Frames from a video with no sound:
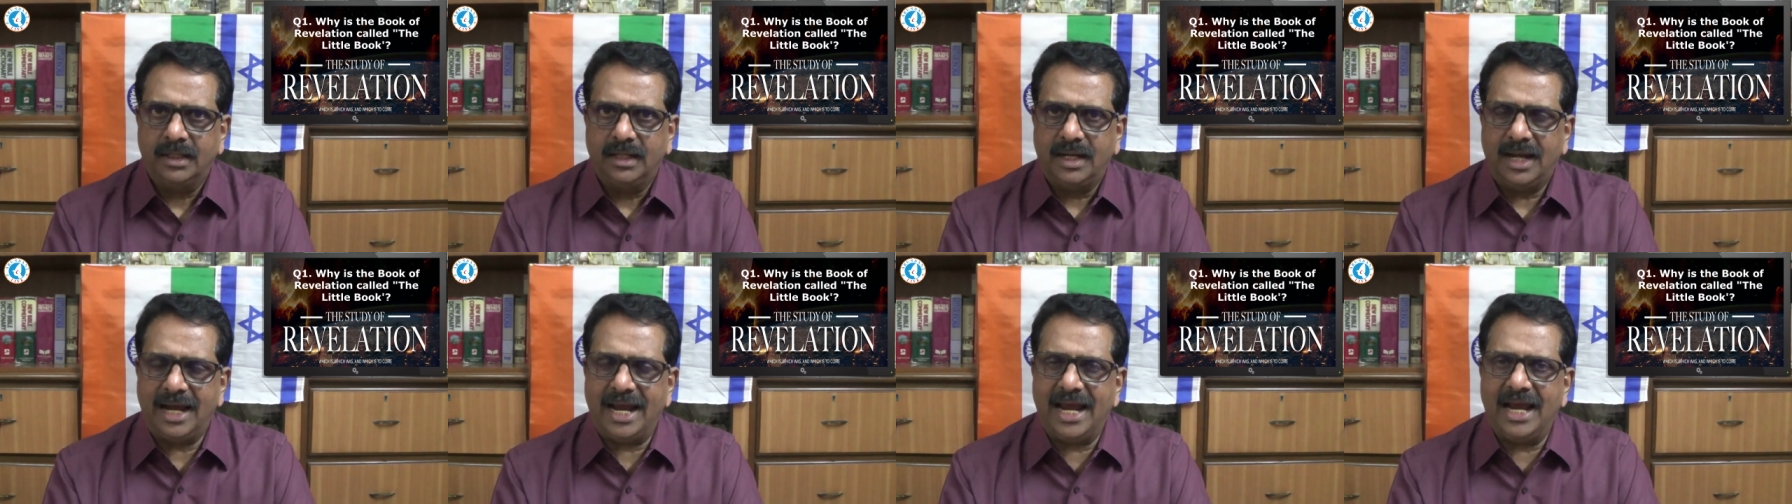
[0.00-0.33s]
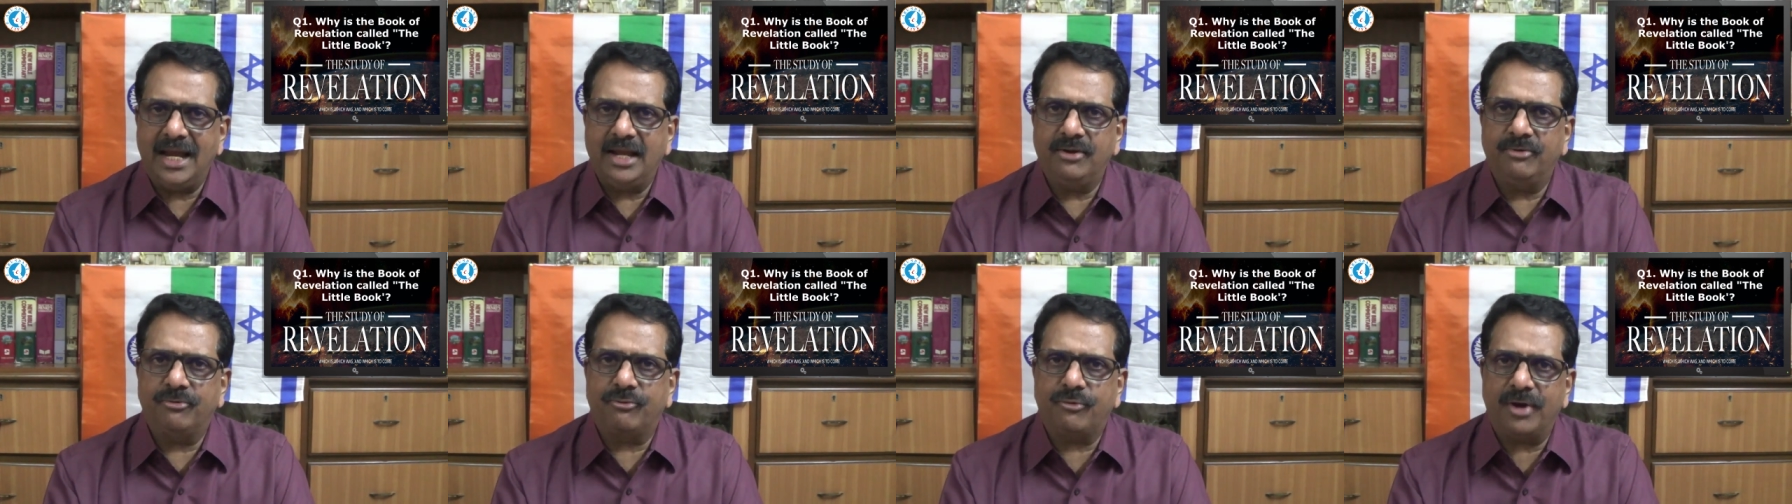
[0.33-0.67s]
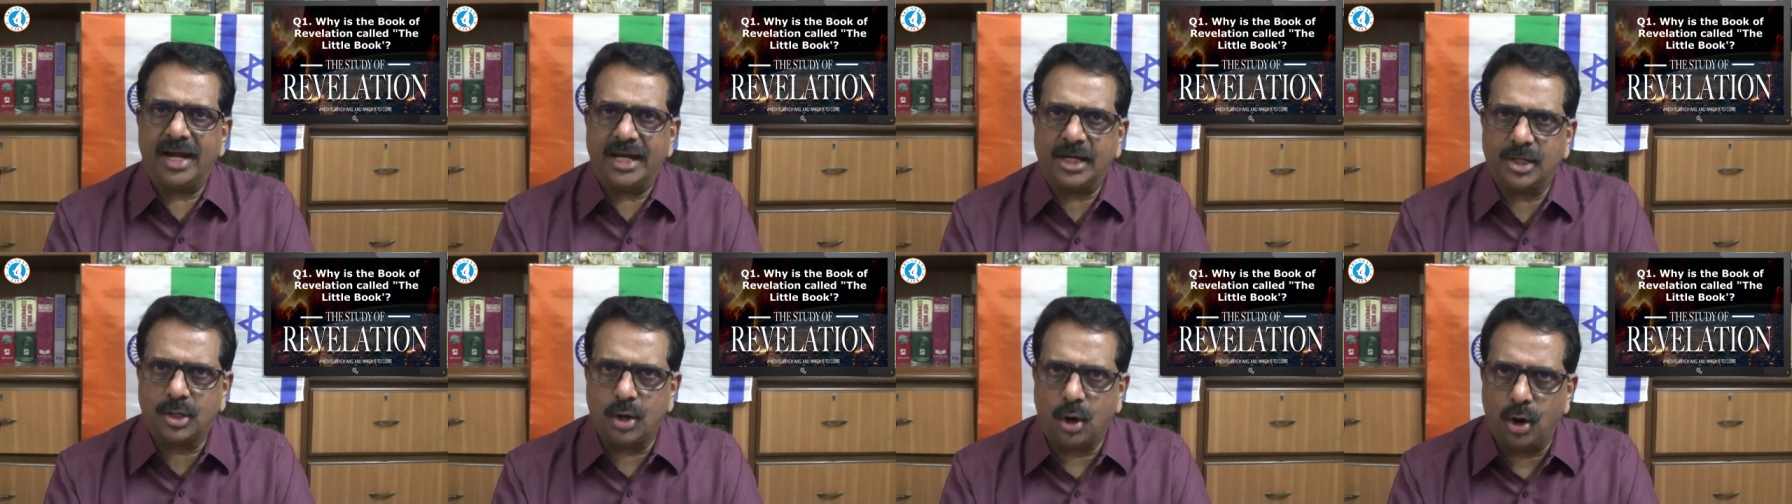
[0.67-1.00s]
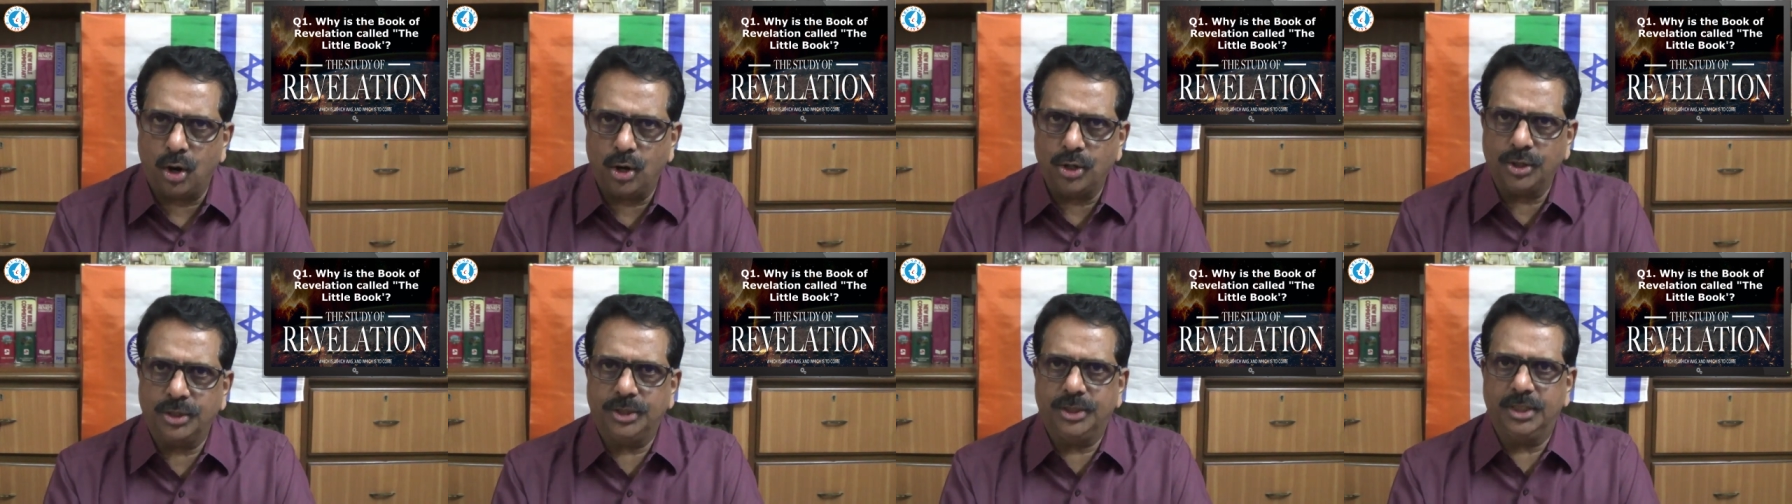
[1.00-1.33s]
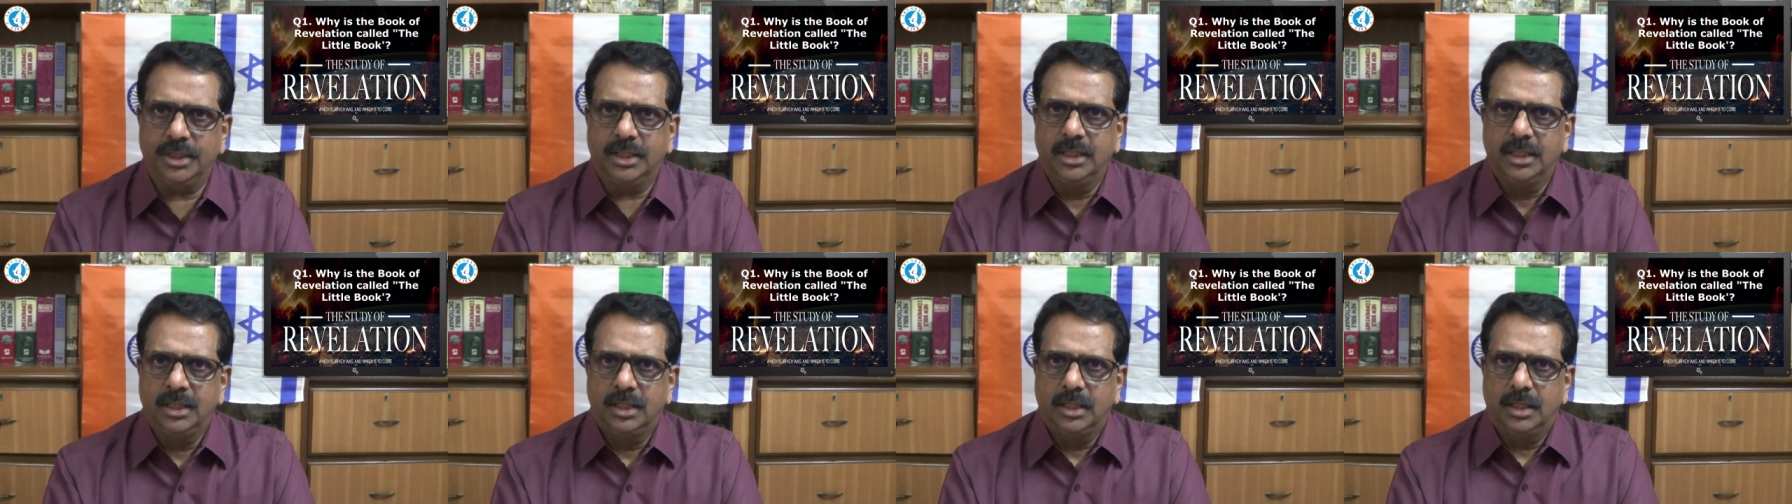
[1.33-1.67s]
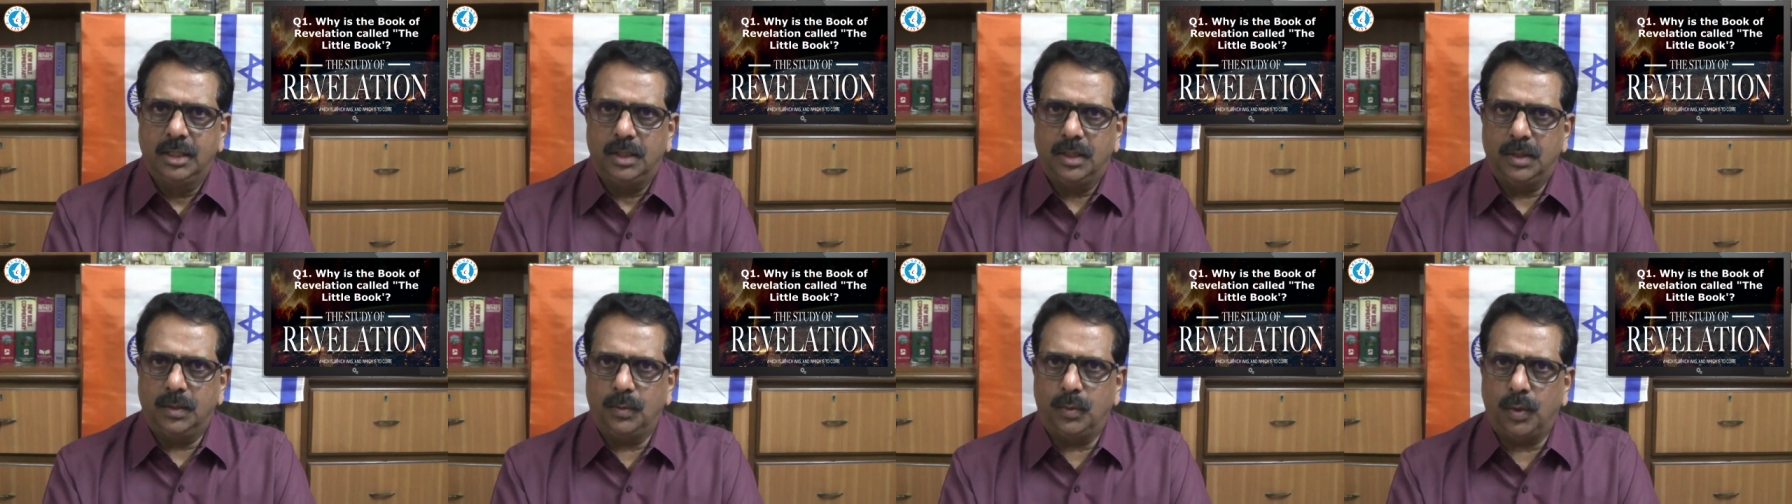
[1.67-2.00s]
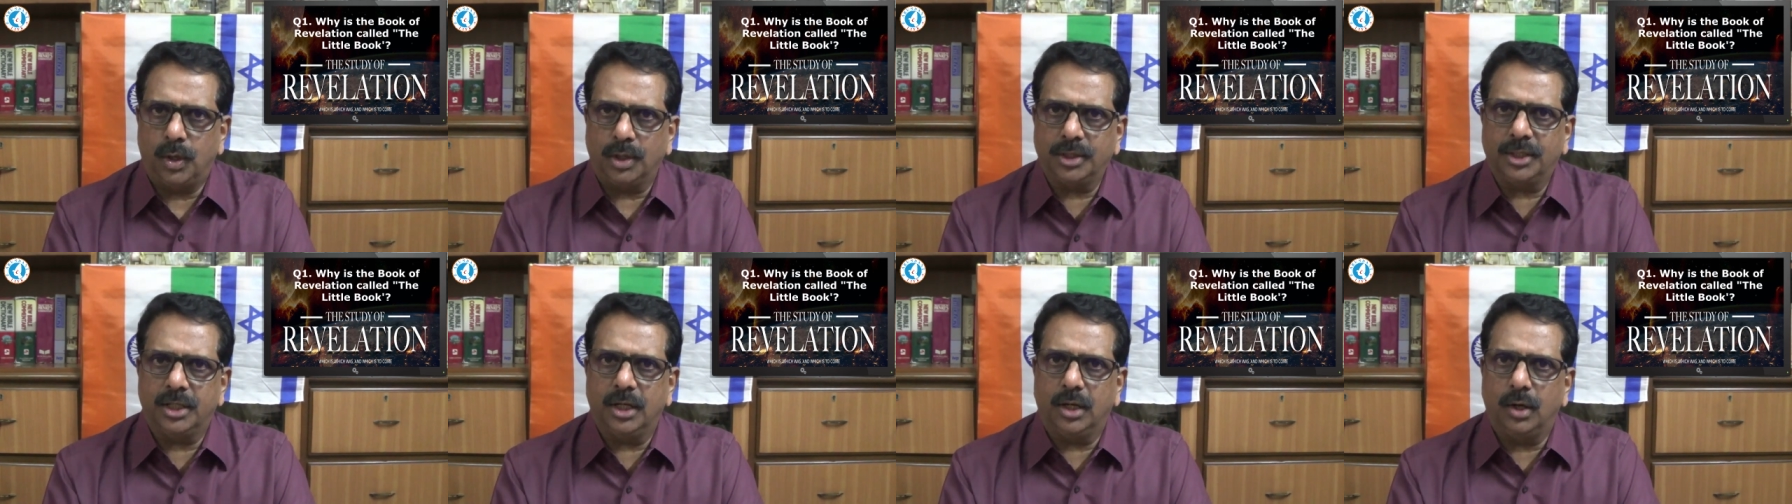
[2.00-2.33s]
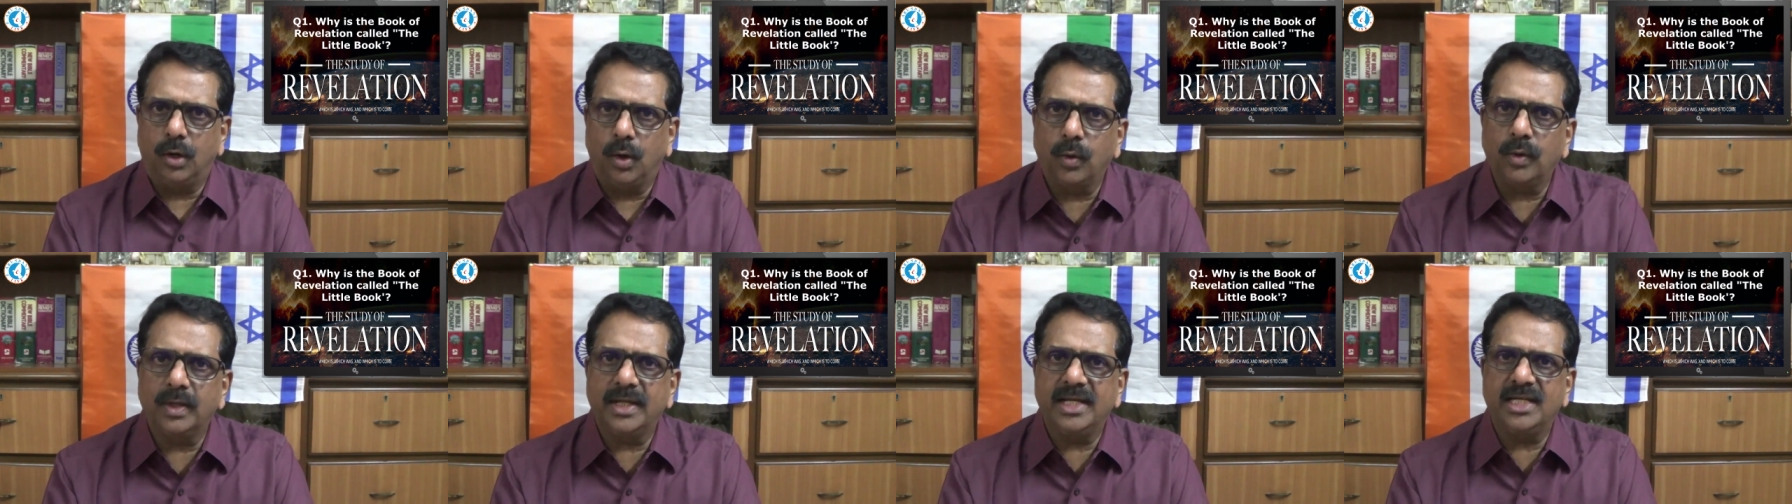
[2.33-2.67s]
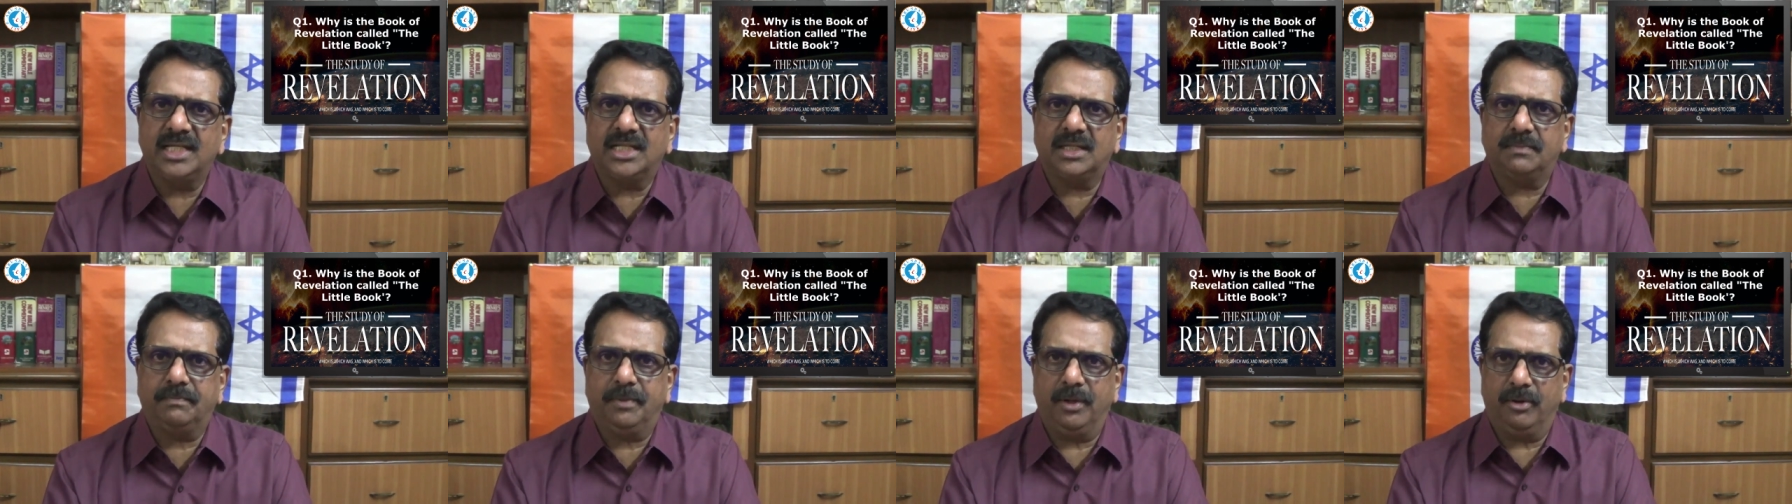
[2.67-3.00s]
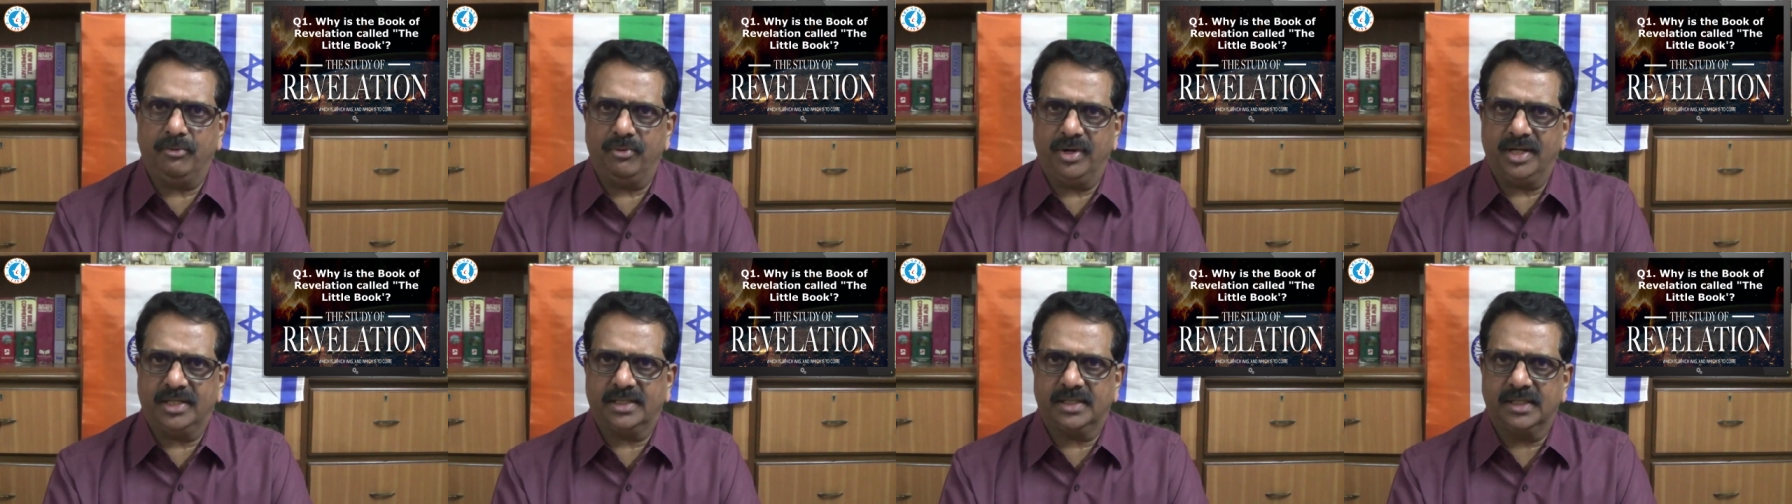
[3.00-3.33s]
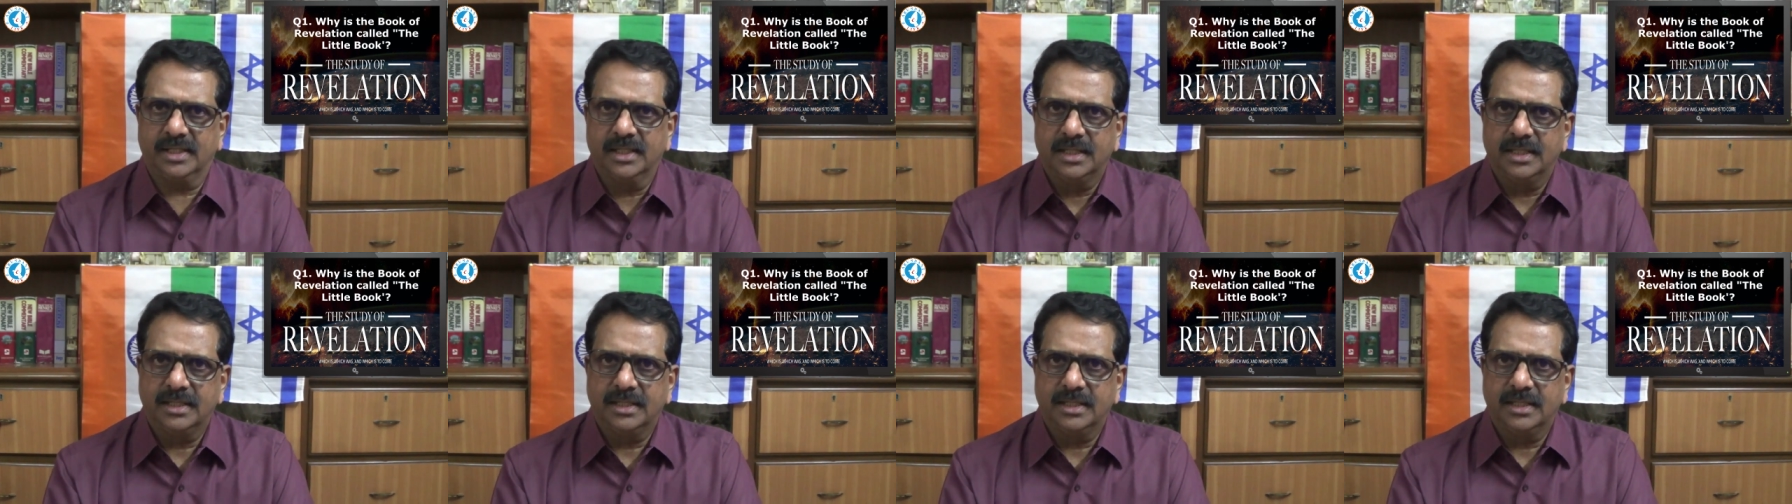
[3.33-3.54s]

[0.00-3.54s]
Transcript: and record what the Holy Spirit